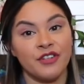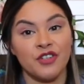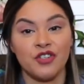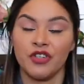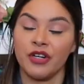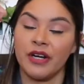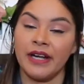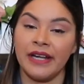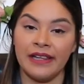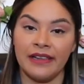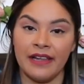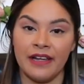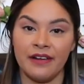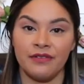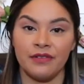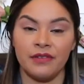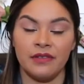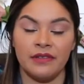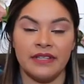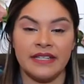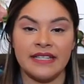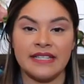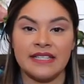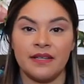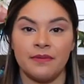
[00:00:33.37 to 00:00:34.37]

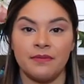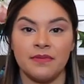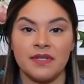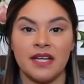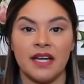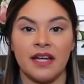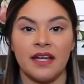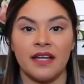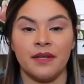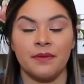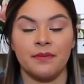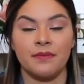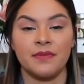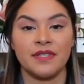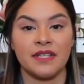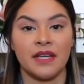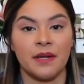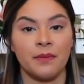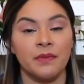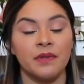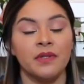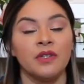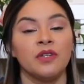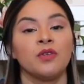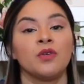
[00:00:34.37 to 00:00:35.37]
tri-level and sometimes
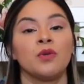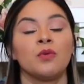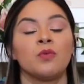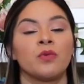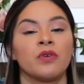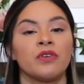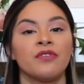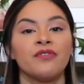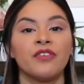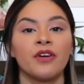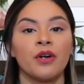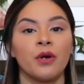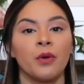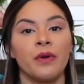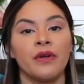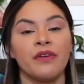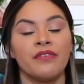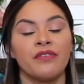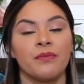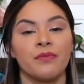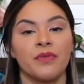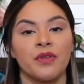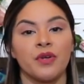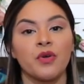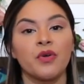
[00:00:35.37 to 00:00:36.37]
I'm a little more far away
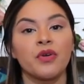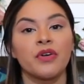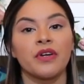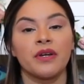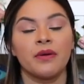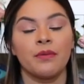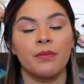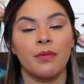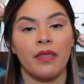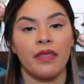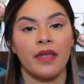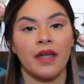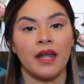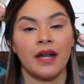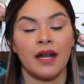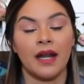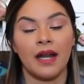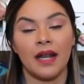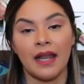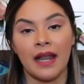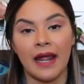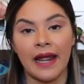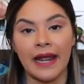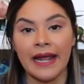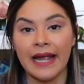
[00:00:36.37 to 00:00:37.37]
from the crib than
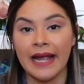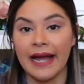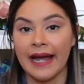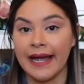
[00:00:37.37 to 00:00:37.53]
I'd like,